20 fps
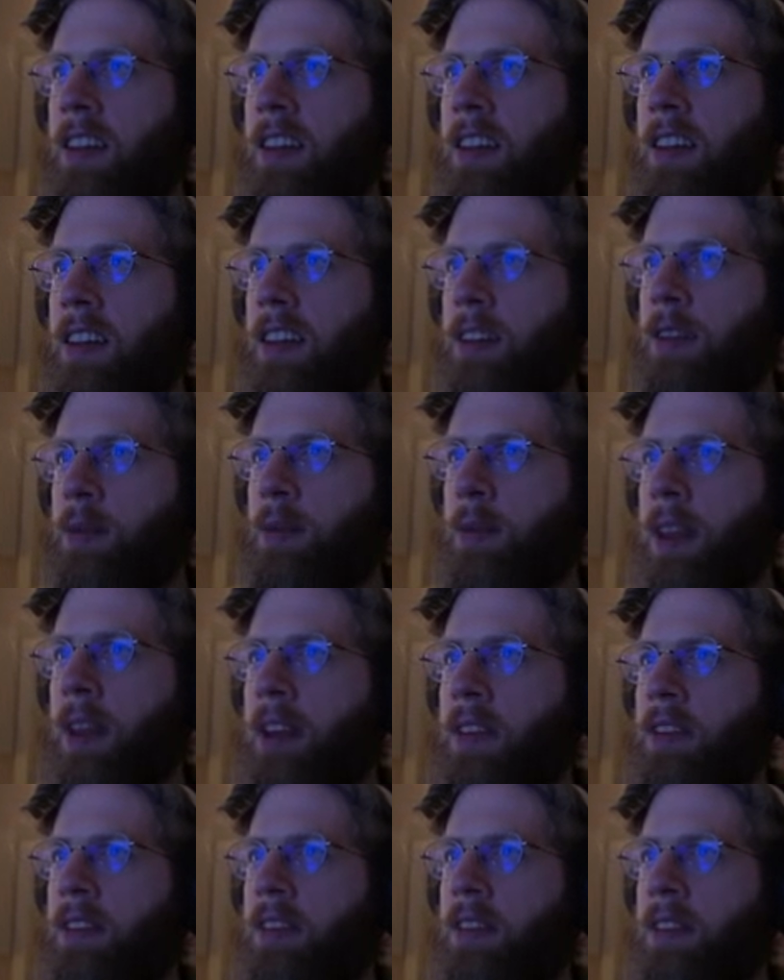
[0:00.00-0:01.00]
He
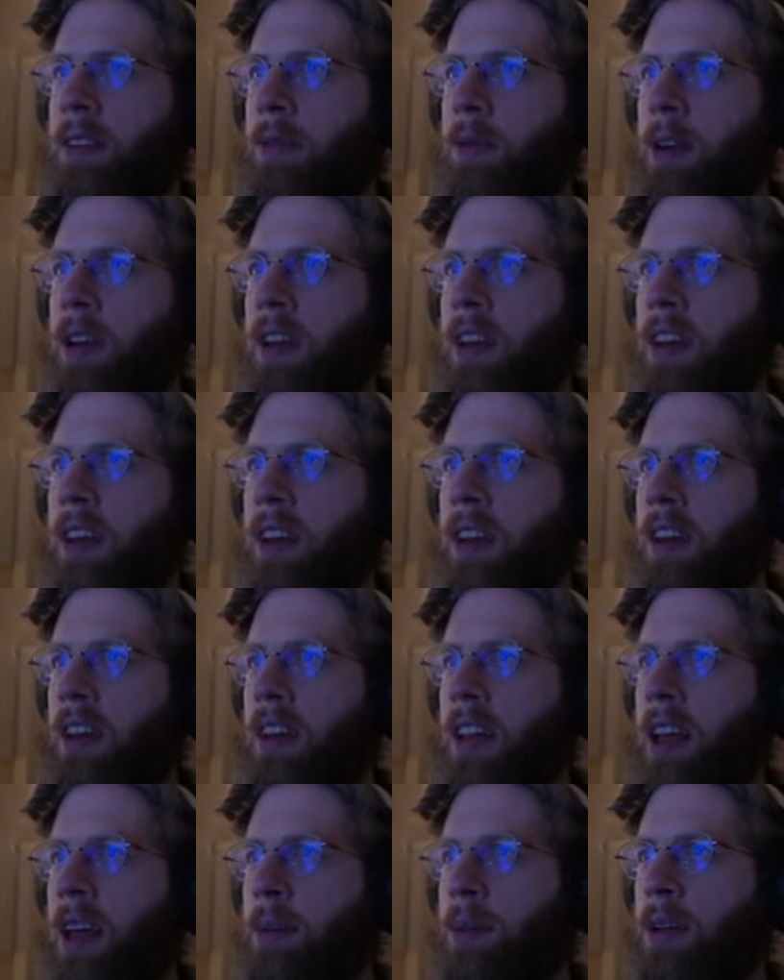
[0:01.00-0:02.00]
explains that one day it'll
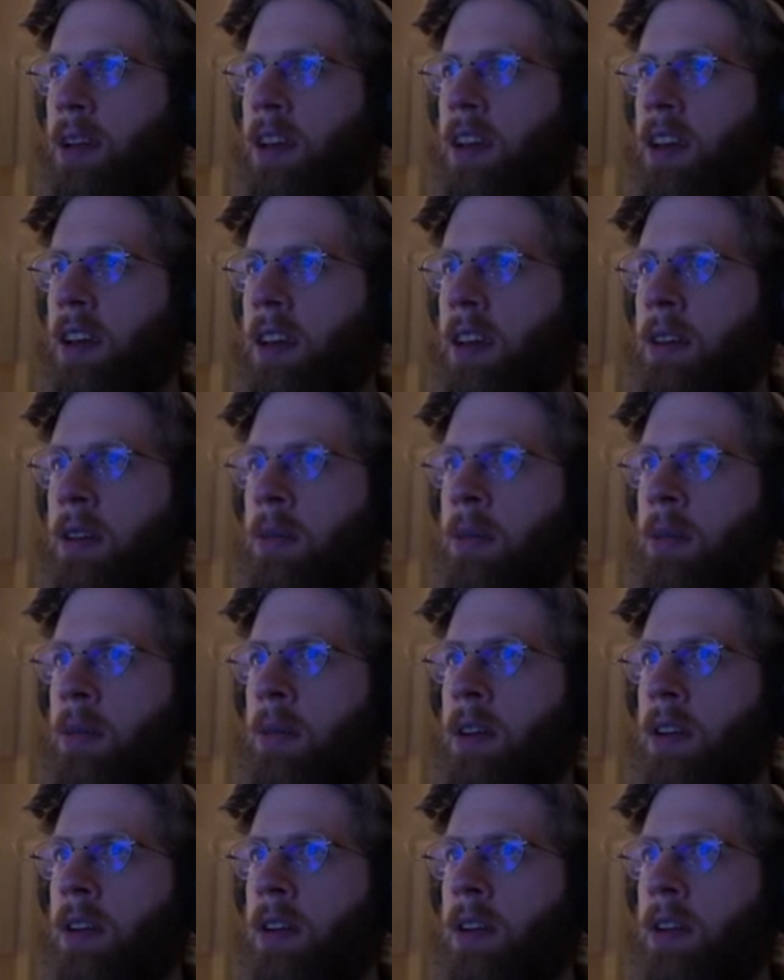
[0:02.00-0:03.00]
happen to him.
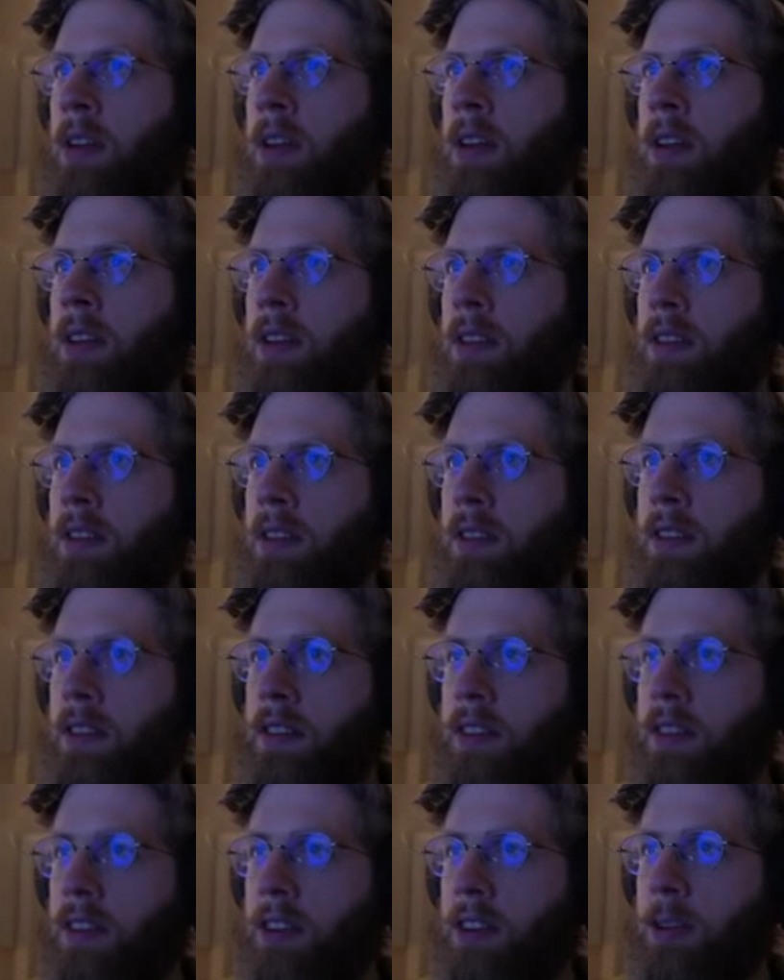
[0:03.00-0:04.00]
This is the
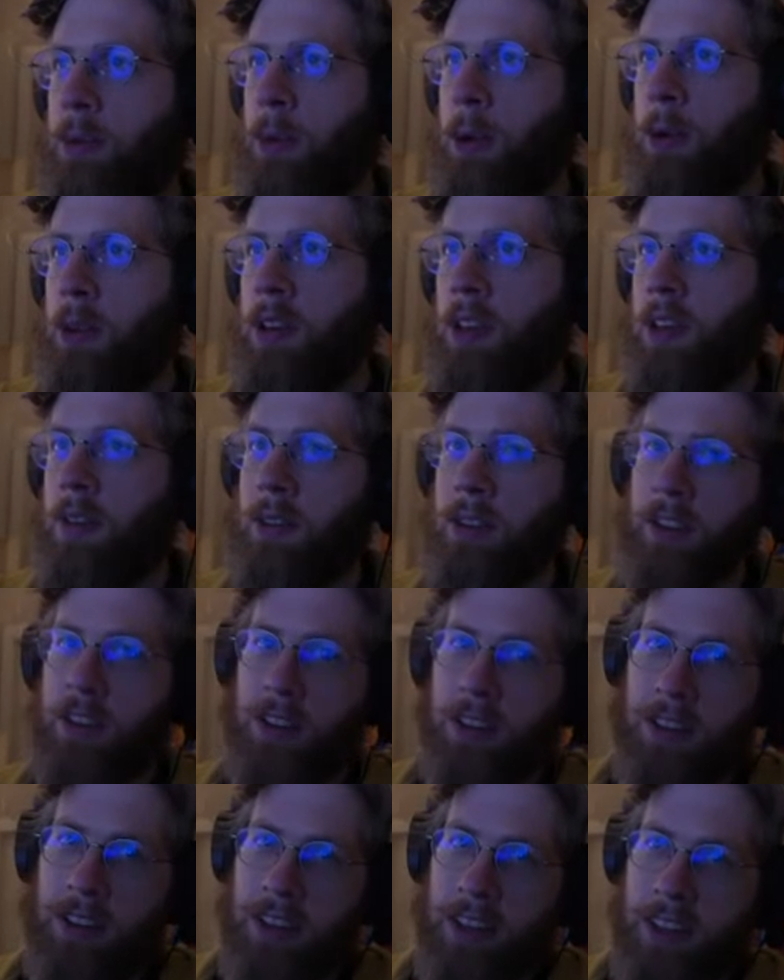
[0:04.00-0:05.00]
ceremony of
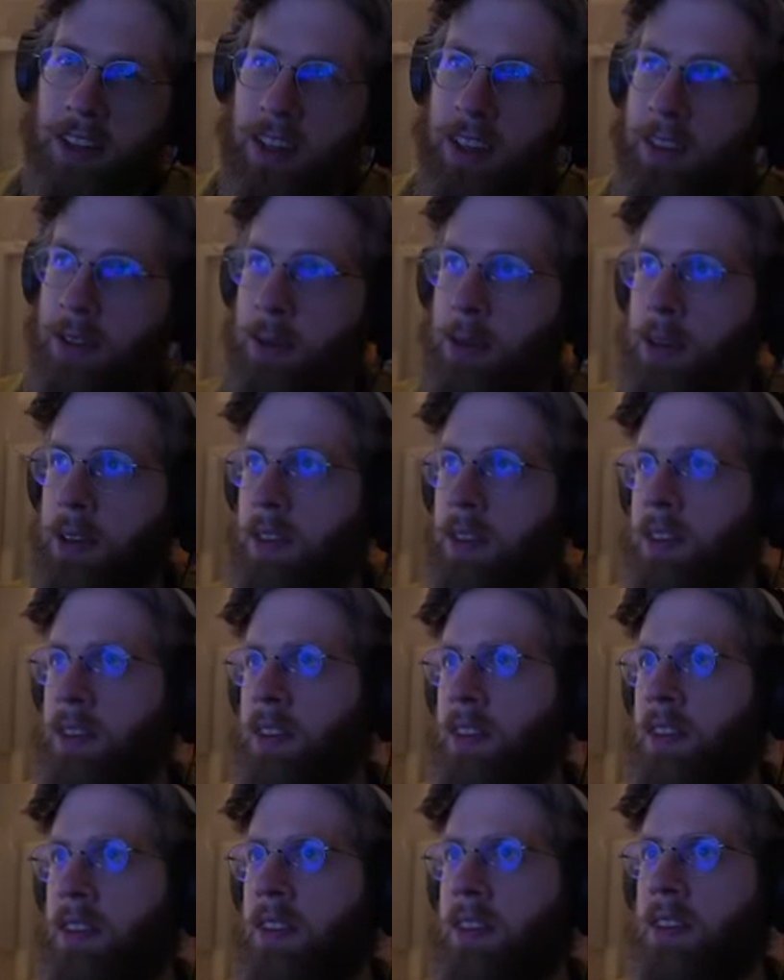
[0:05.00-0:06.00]
eternity that we just
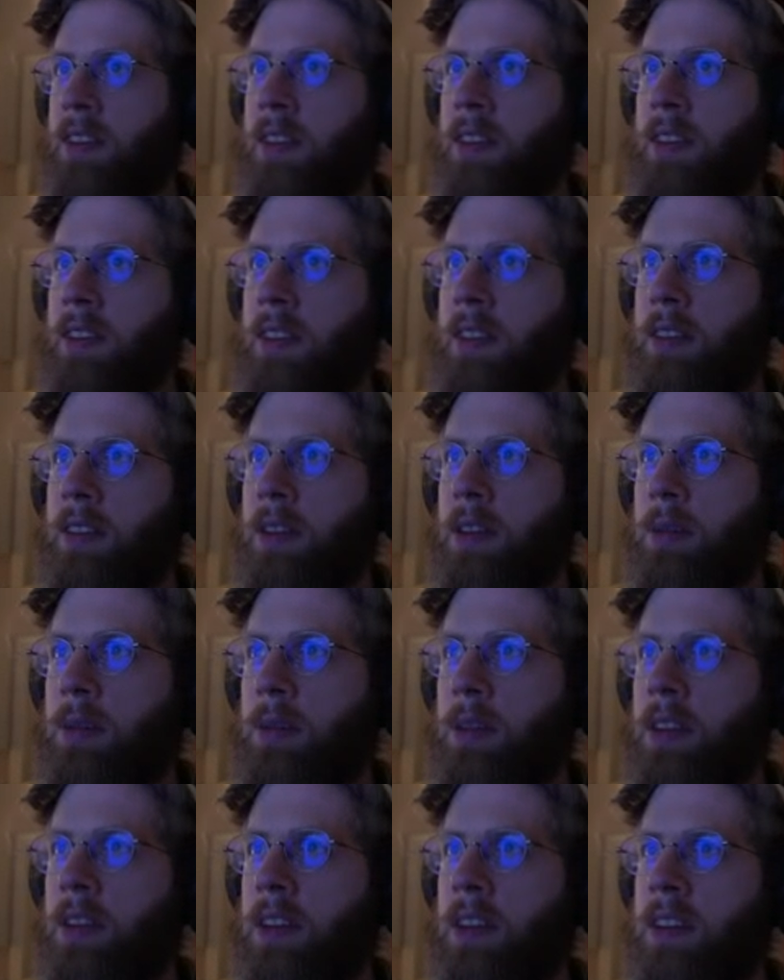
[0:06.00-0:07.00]

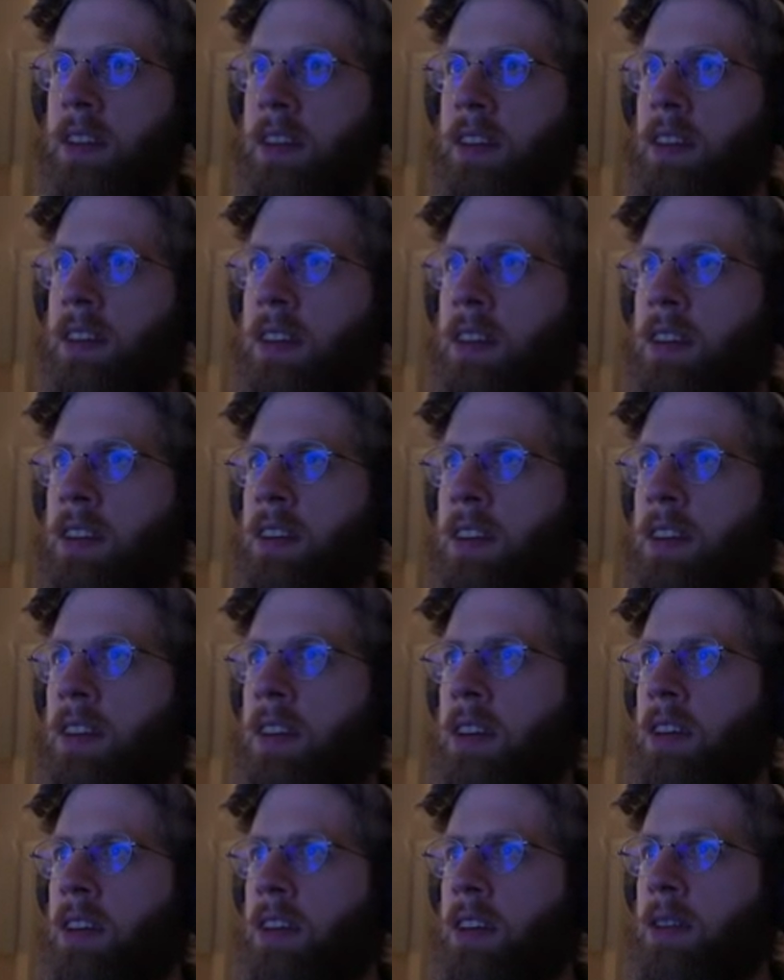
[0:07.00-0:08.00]
completed.
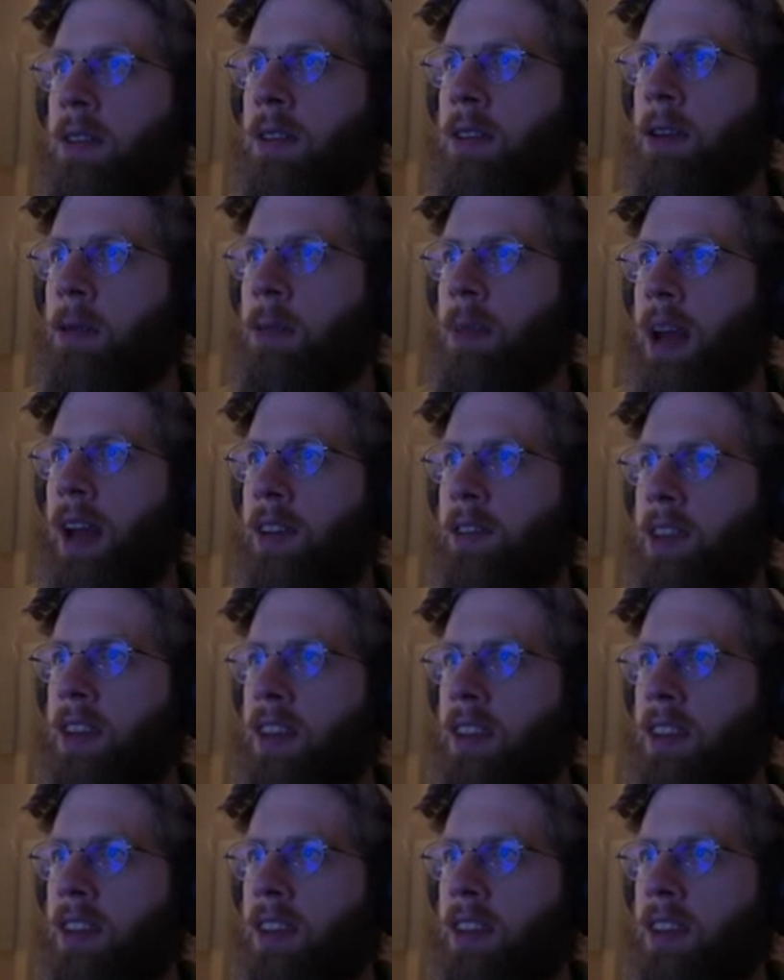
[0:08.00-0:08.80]
Their magic